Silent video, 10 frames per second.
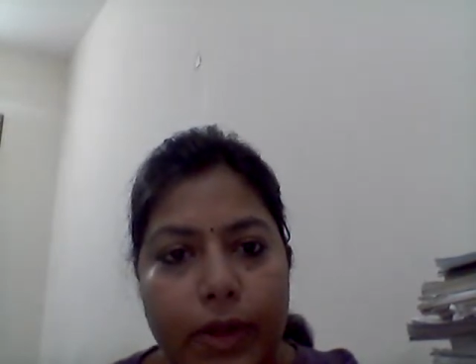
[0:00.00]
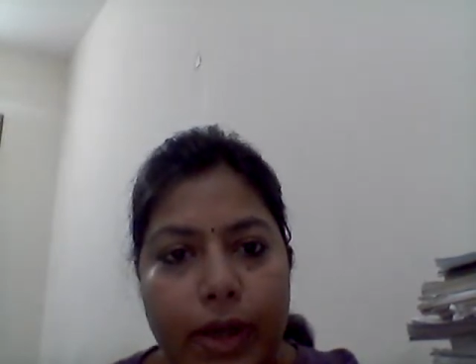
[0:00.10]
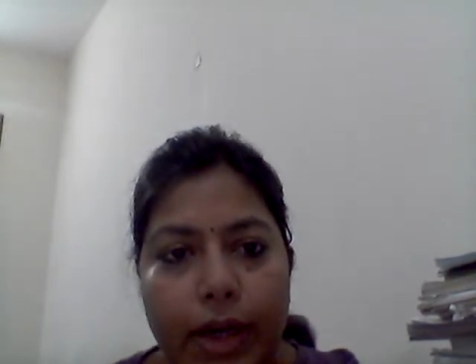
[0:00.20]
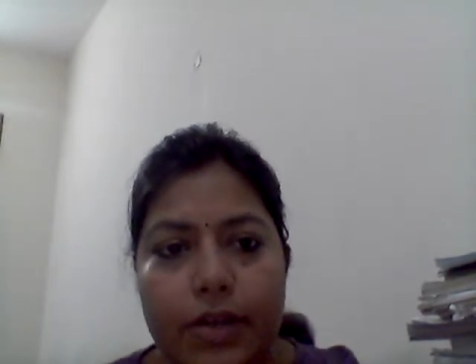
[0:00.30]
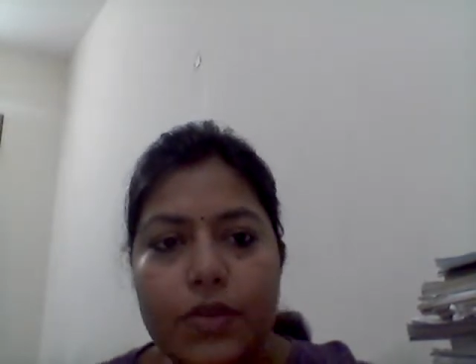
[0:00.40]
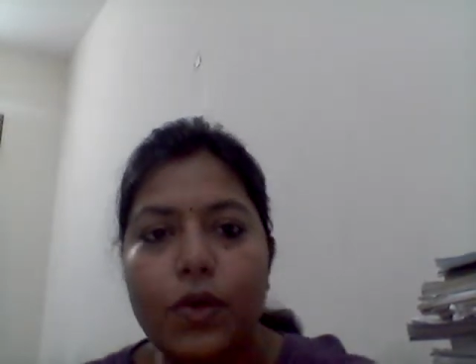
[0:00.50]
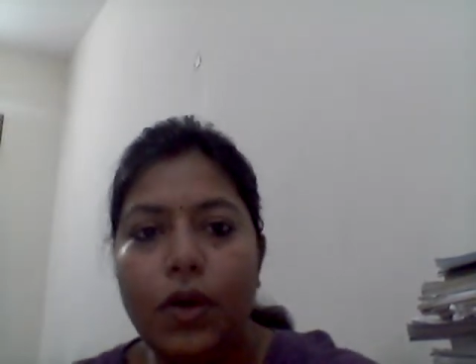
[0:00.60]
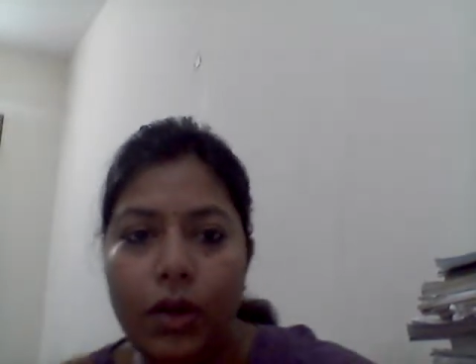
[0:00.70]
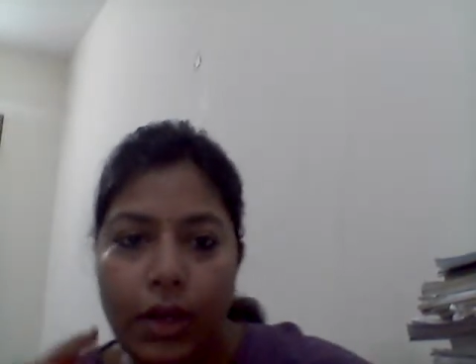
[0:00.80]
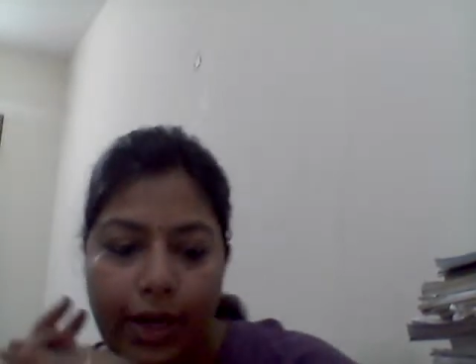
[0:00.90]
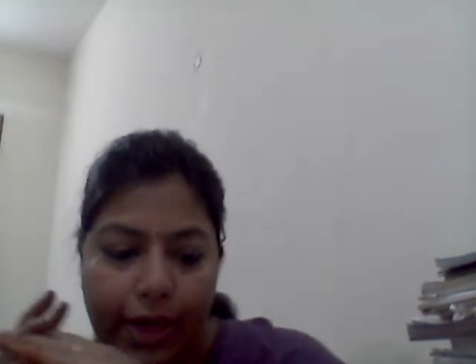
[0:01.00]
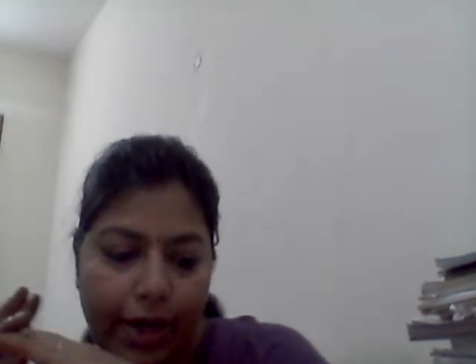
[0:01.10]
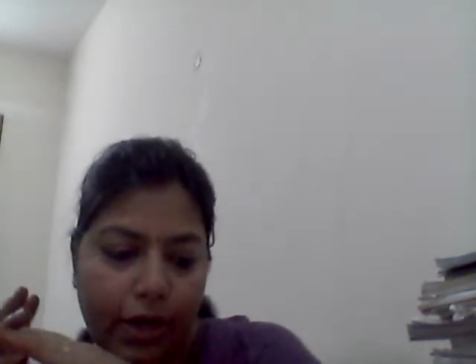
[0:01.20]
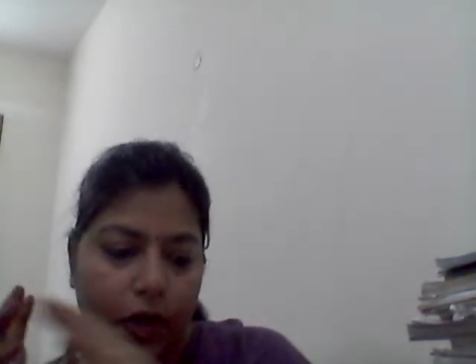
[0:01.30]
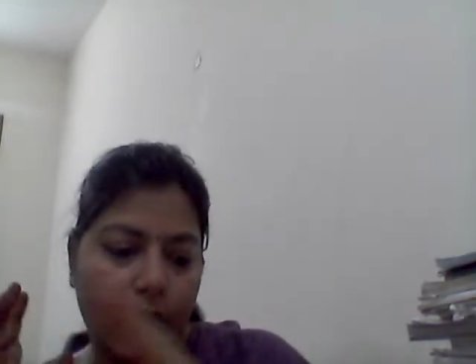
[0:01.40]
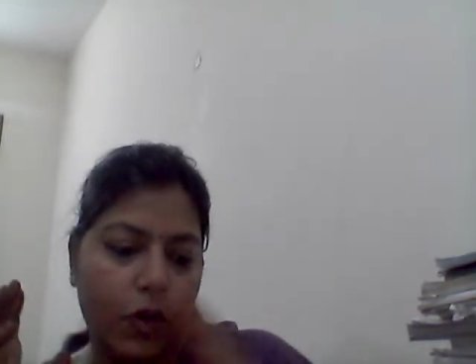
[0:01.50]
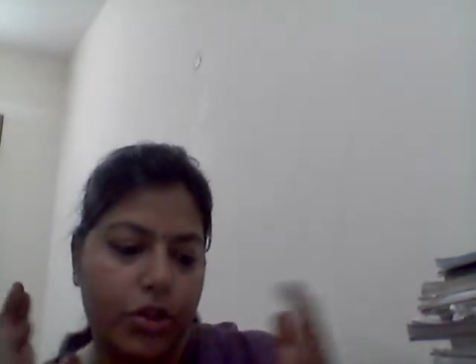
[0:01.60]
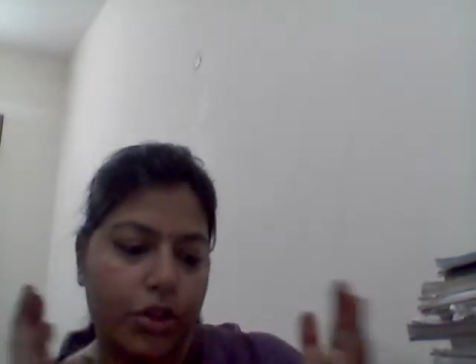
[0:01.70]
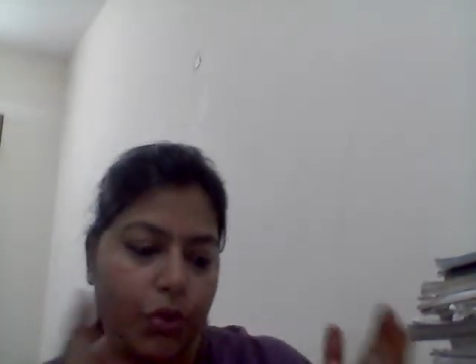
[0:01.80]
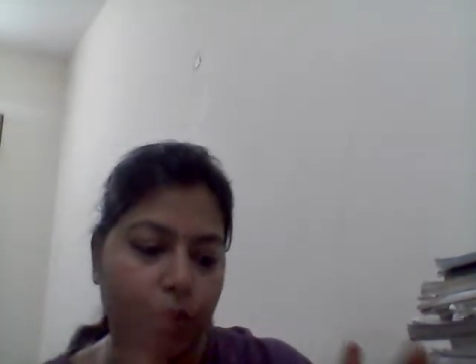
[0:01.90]
right? So it
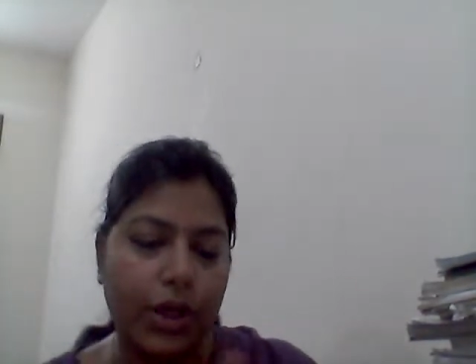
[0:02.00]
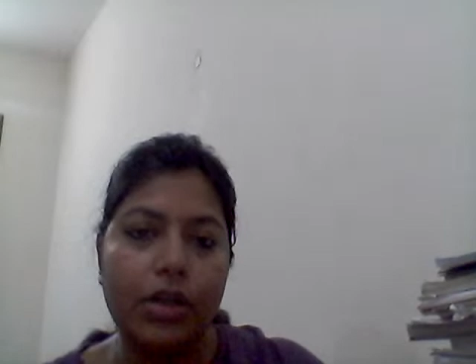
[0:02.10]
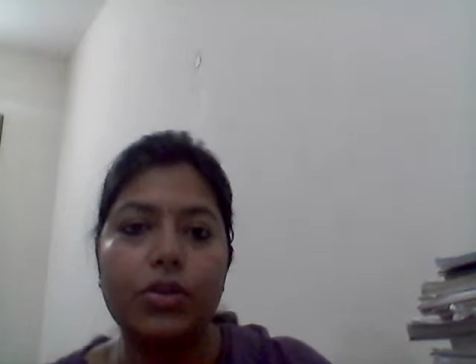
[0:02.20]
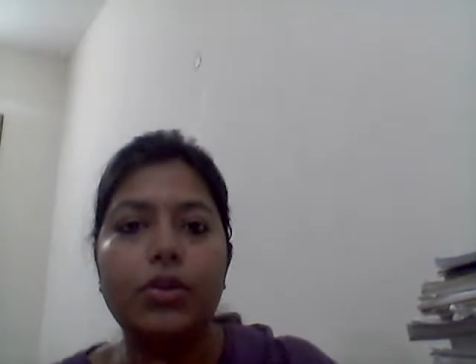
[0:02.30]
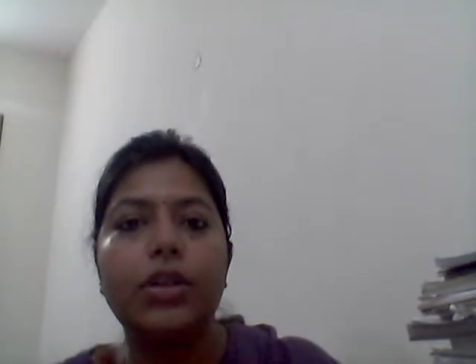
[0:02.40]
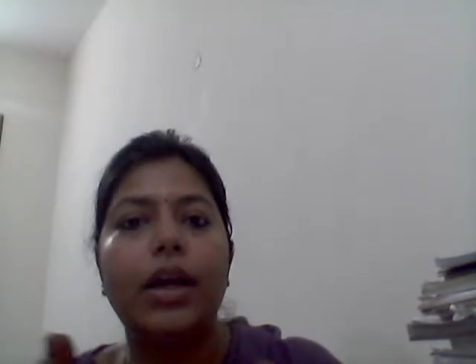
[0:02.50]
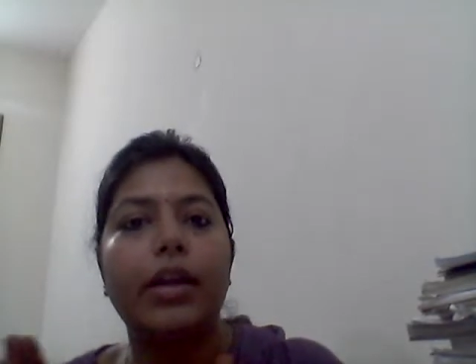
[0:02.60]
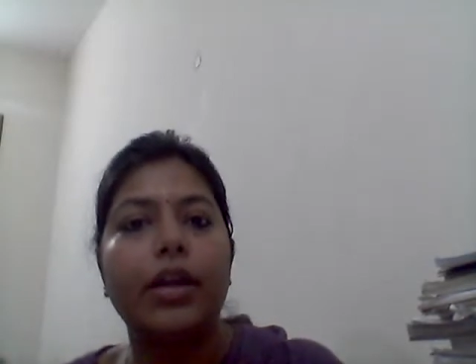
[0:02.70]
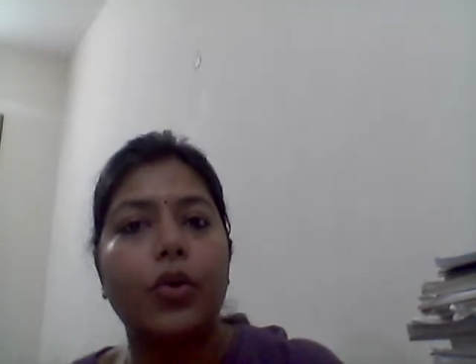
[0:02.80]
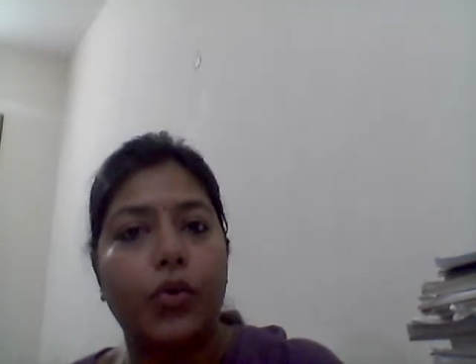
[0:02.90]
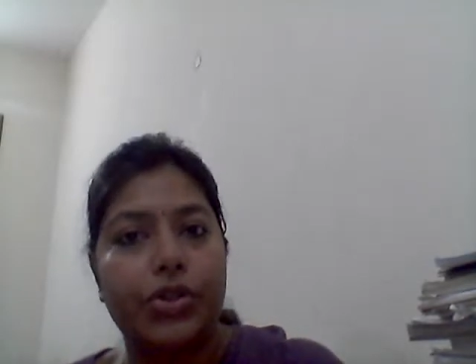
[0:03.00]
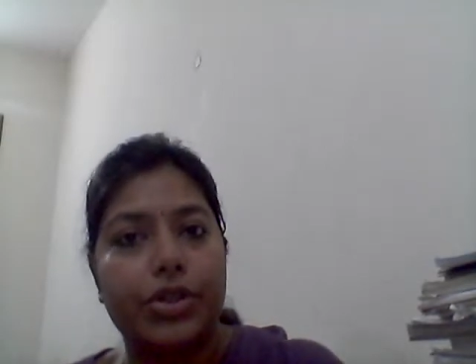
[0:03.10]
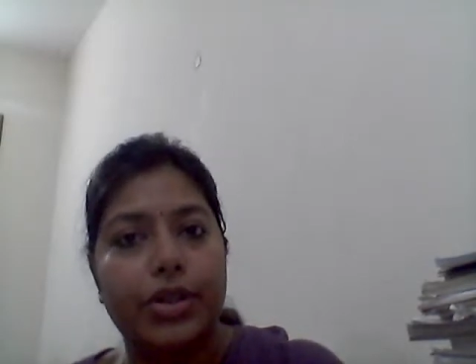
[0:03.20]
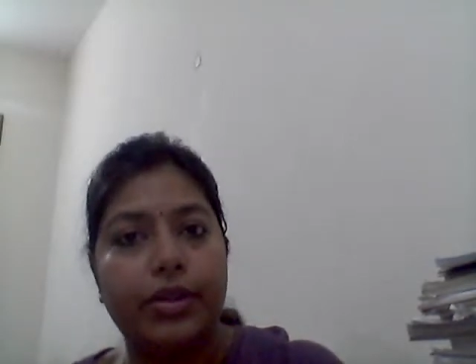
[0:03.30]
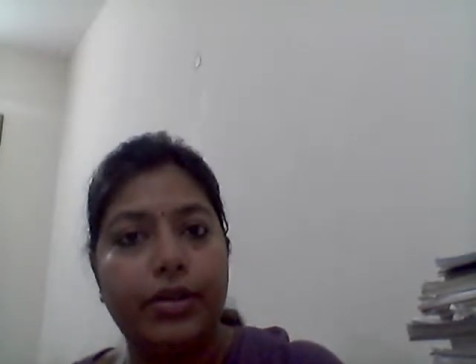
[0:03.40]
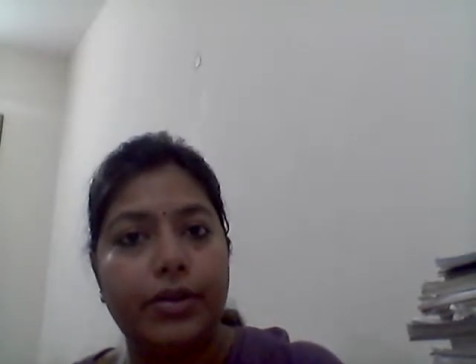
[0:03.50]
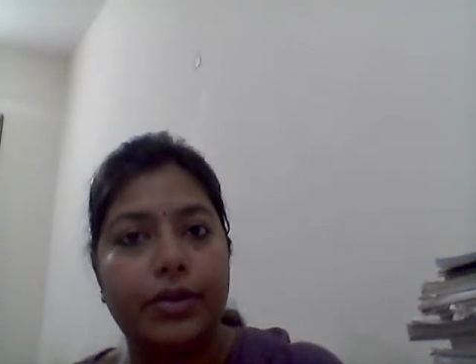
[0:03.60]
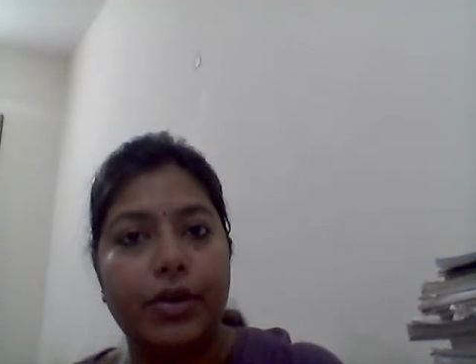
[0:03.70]
includes 12 to 13 question